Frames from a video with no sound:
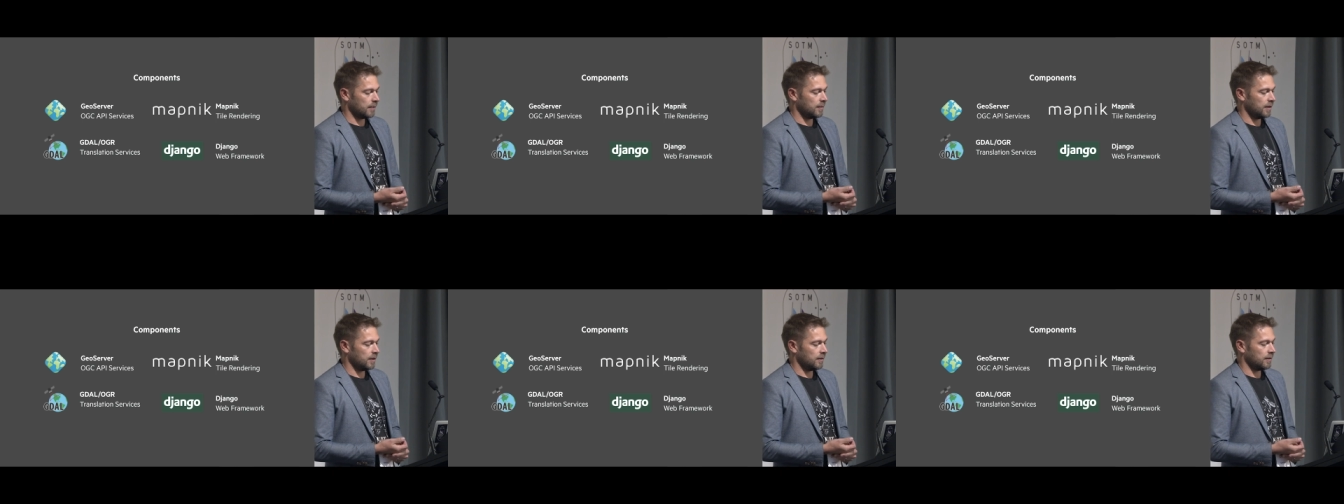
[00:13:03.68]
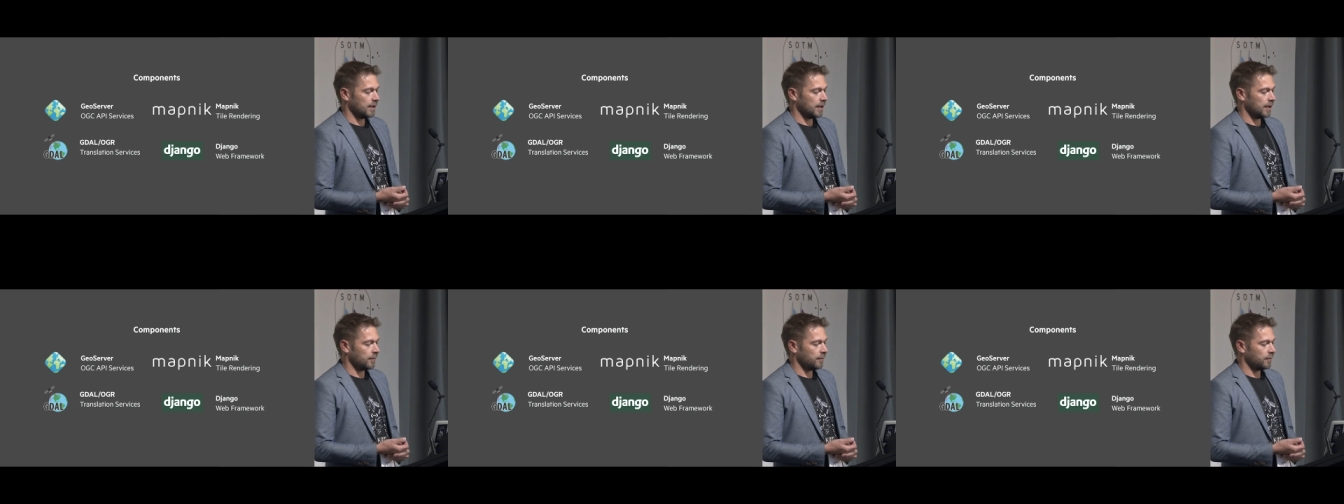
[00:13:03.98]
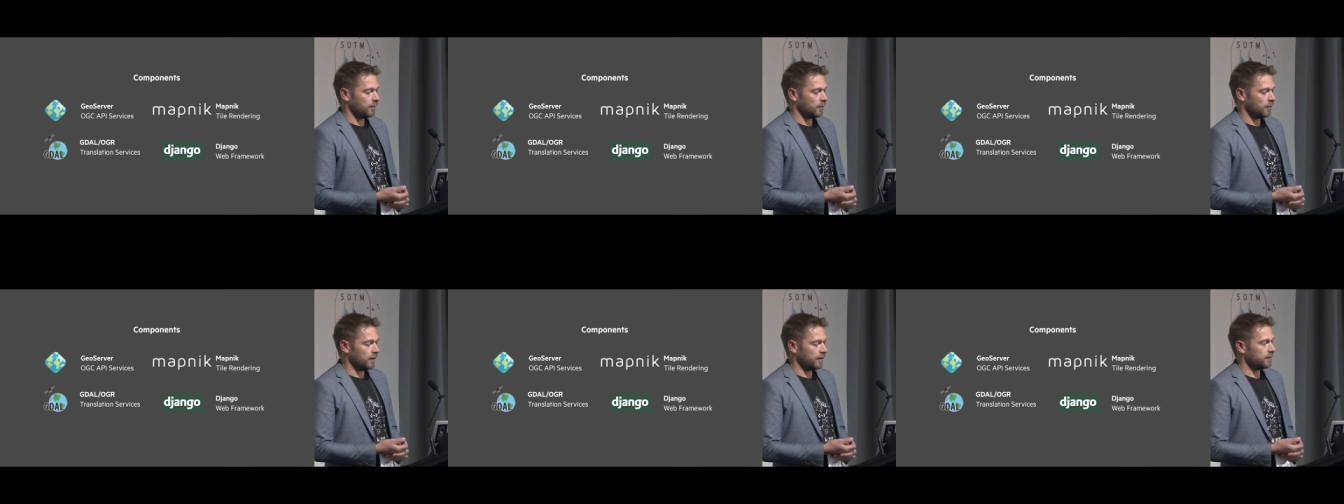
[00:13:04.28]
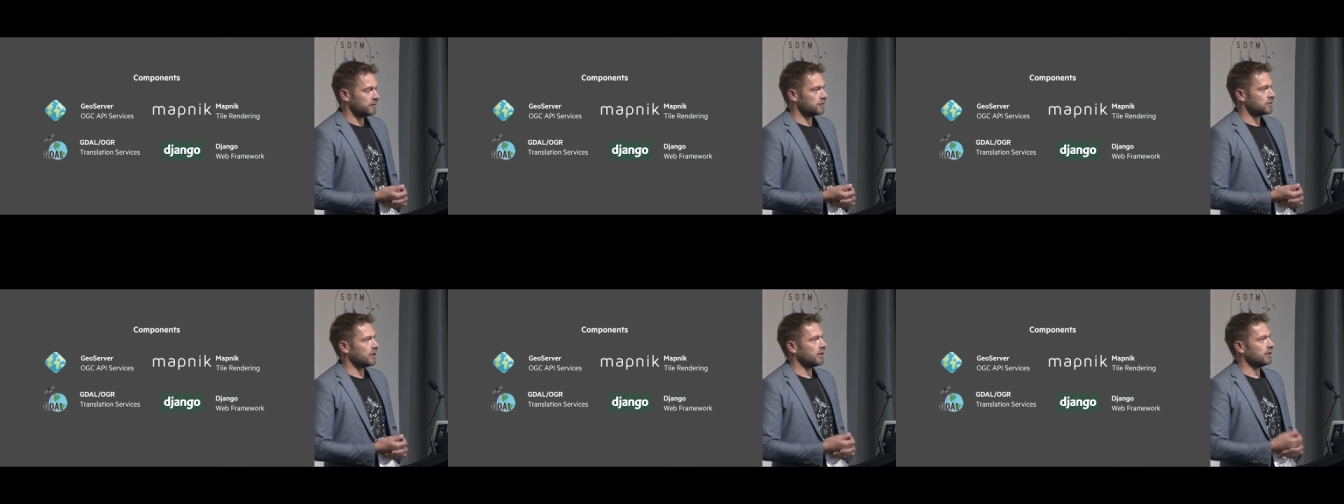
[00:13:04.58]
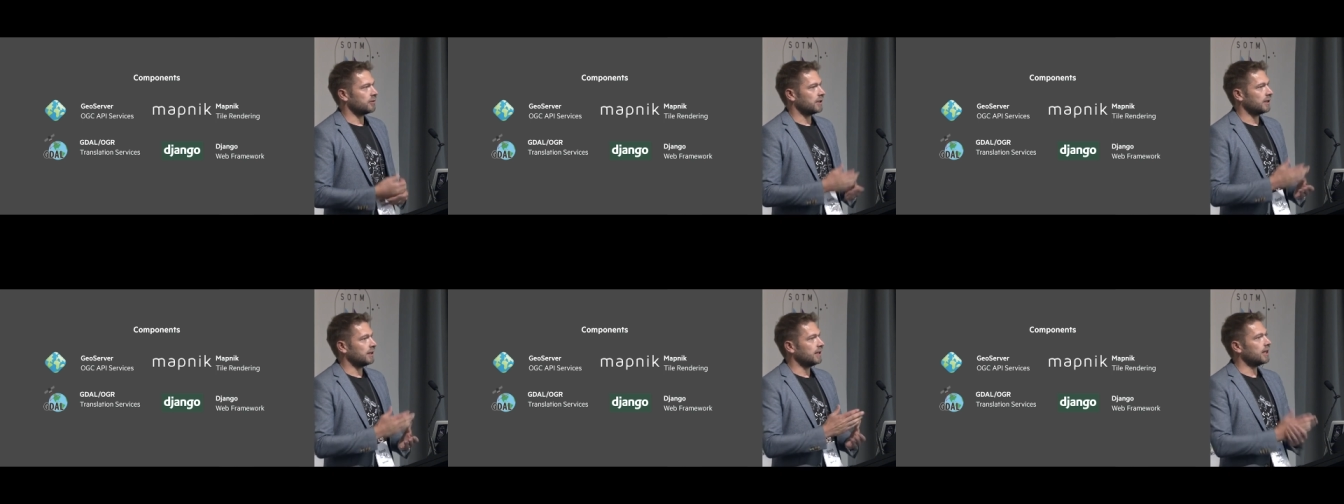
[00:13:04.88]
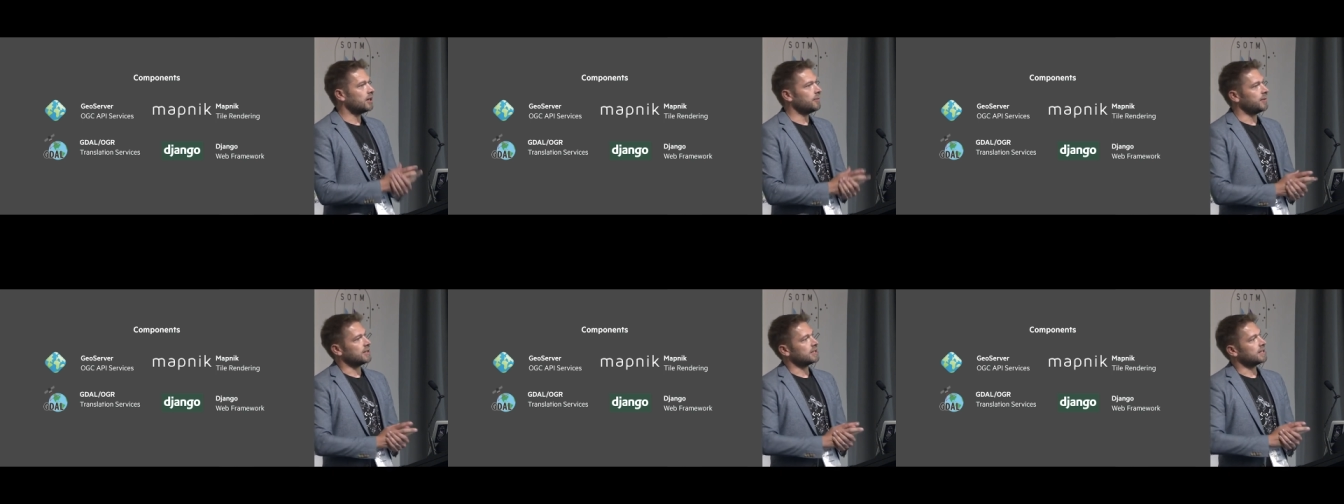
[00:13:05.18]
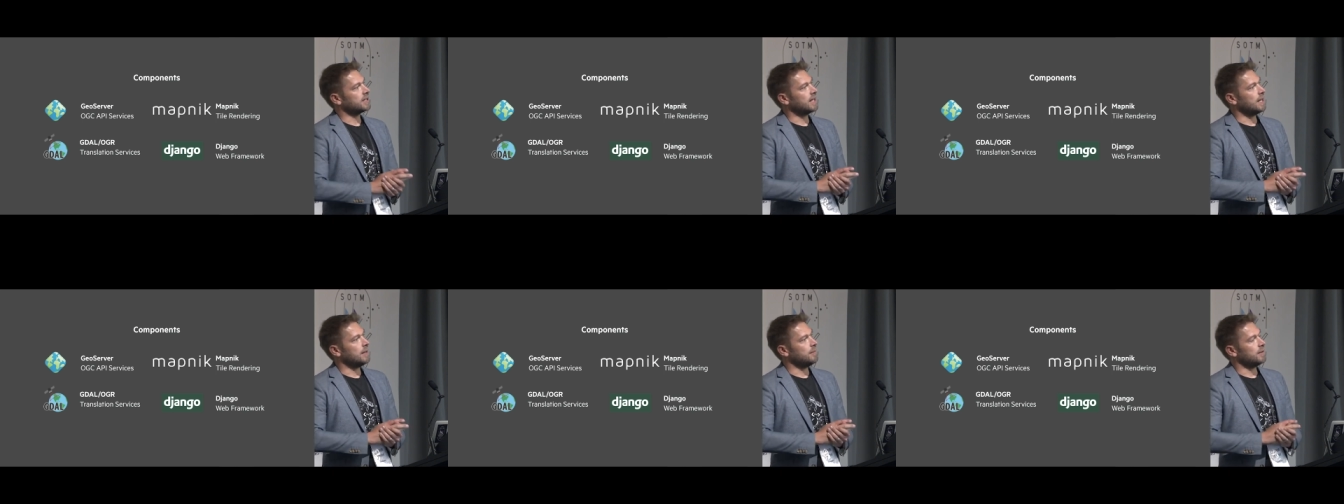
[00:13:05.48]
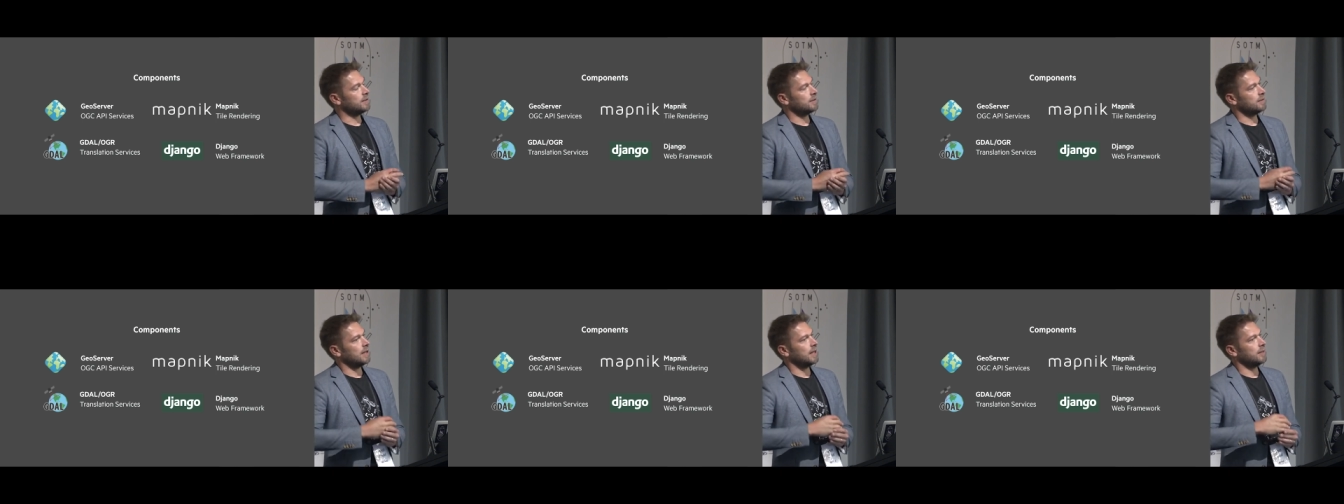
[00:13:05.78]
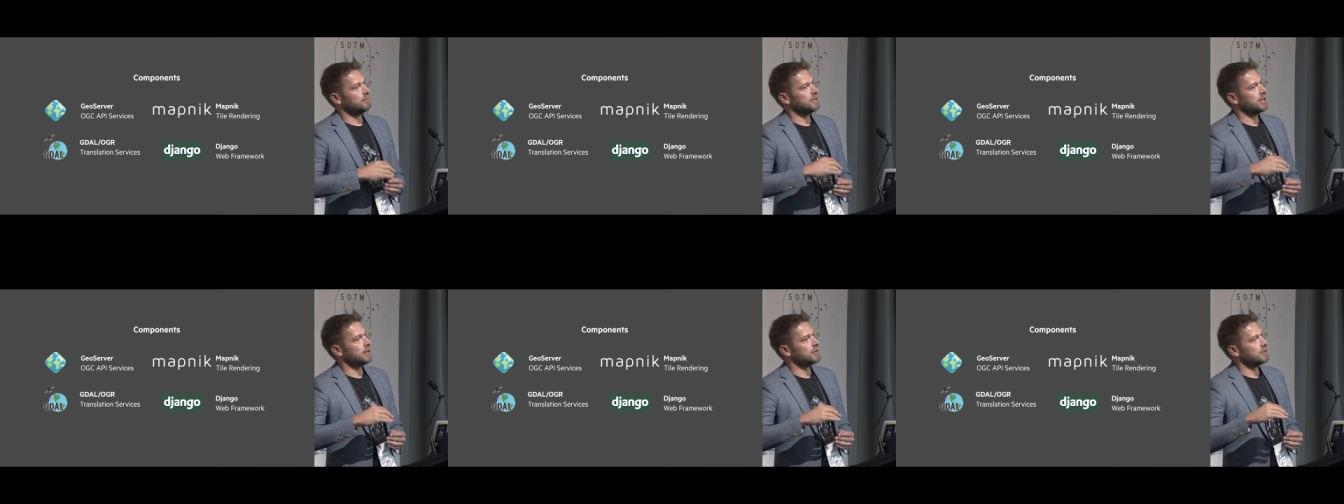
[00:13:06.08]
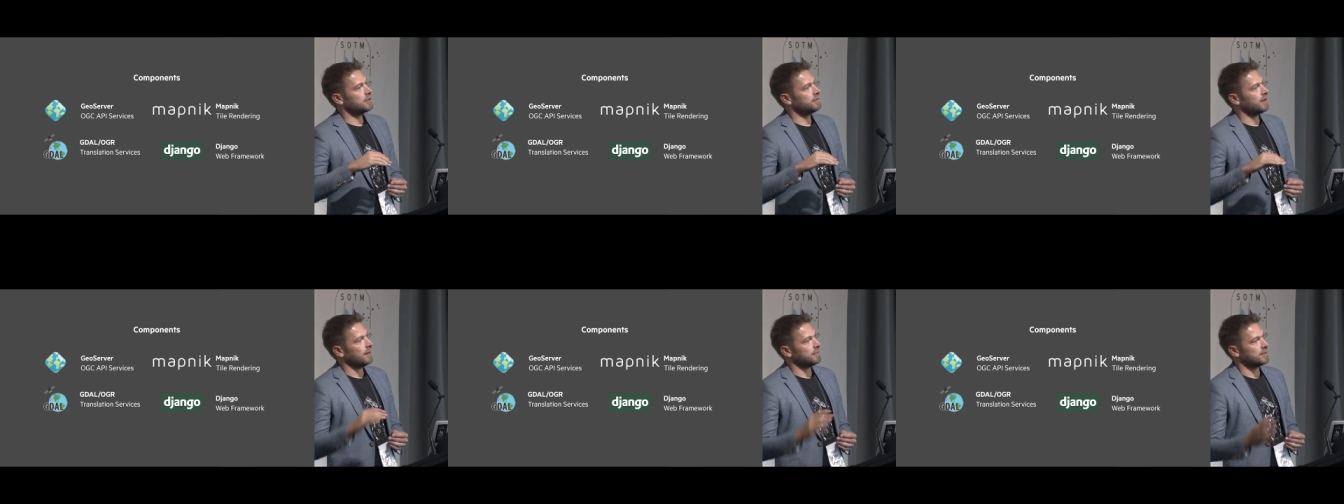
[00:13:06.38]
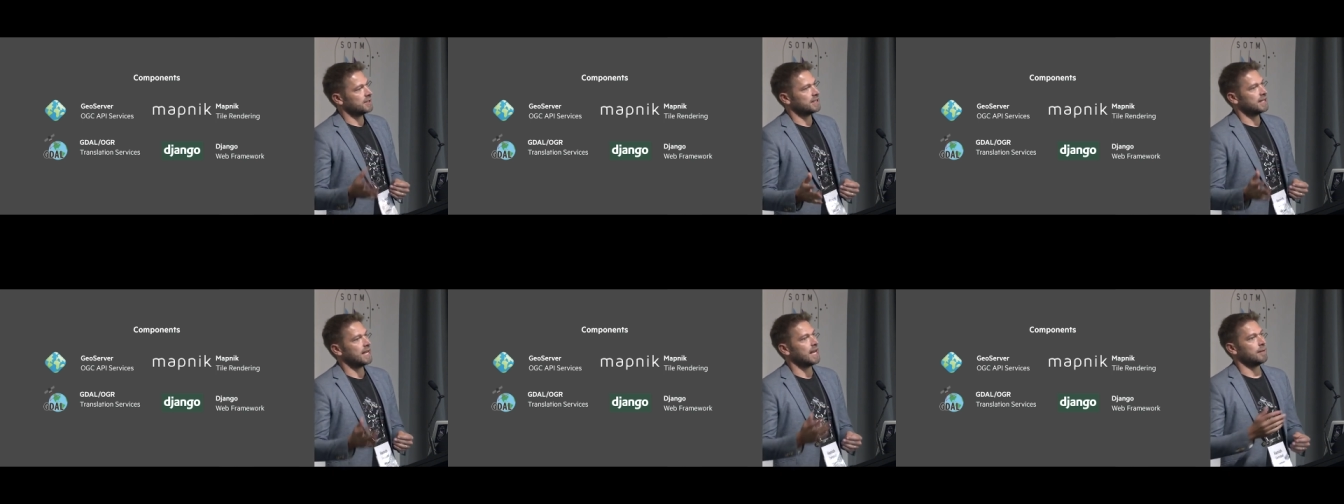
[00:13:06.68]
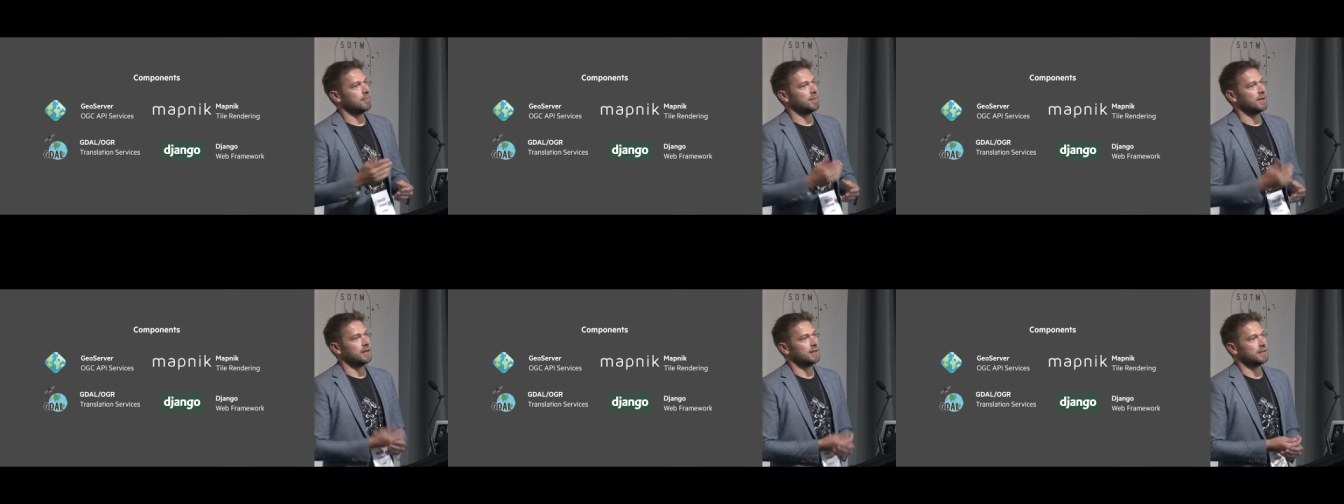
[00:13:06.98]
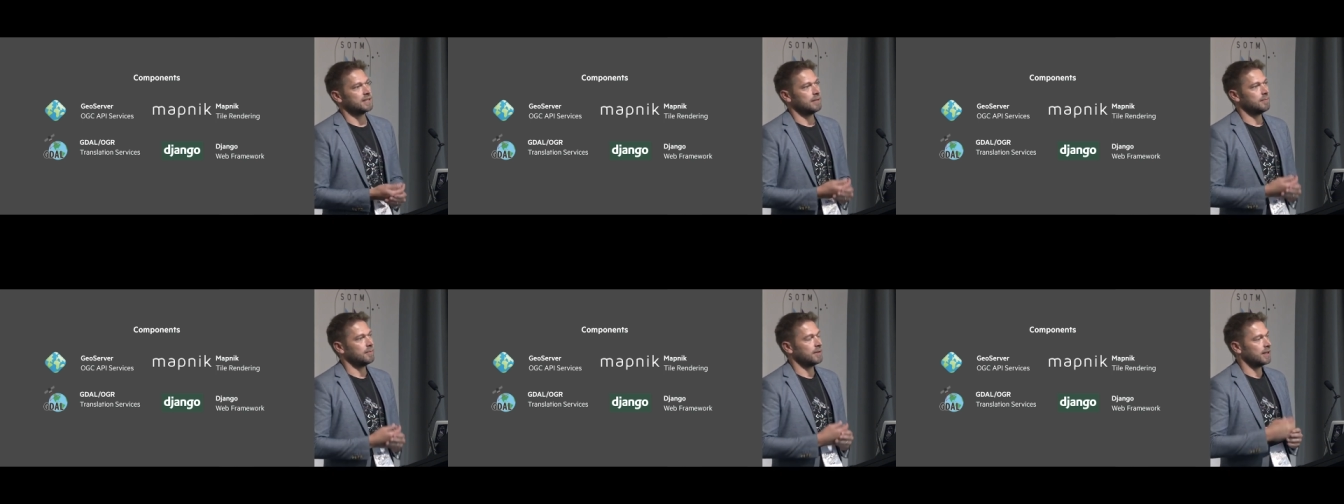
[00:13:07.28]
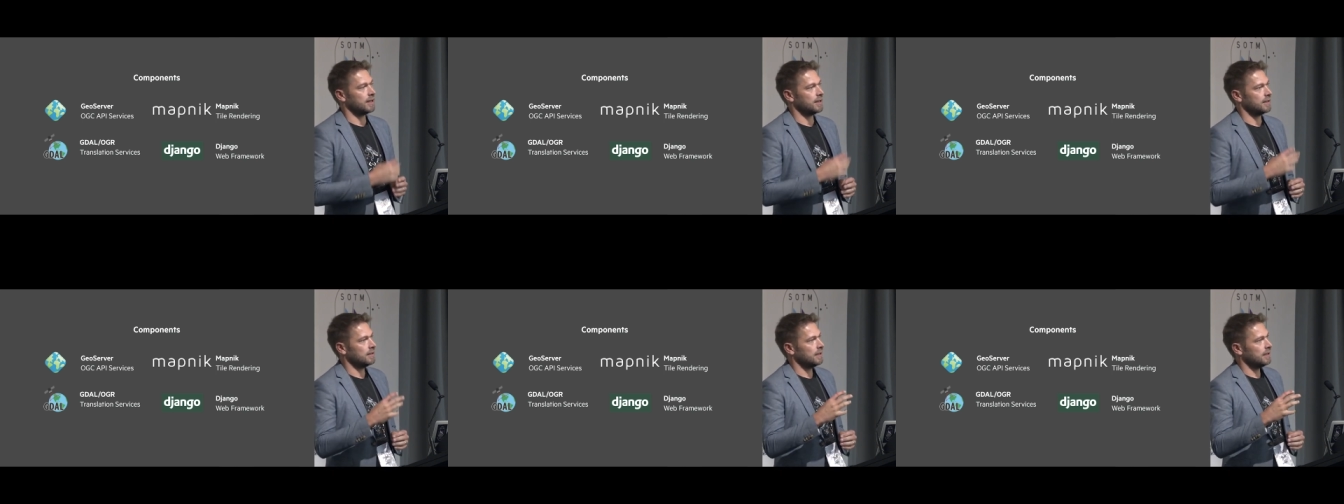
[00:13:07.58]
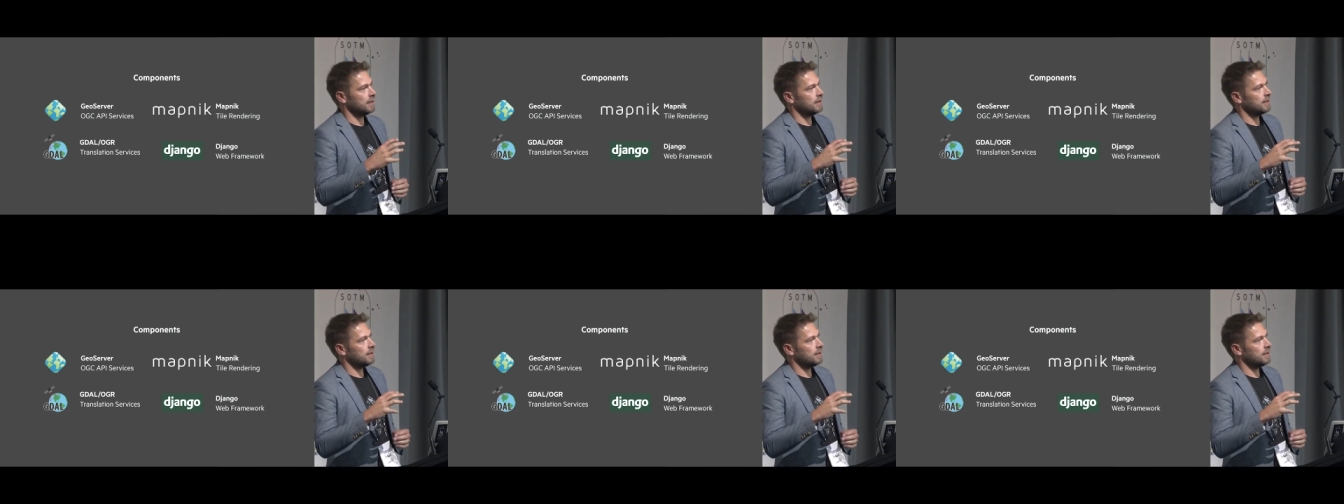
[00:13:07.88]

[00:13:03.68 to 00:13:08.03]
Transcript: can be we've struggled a little bit to keep um, GeoServer up to date because some of the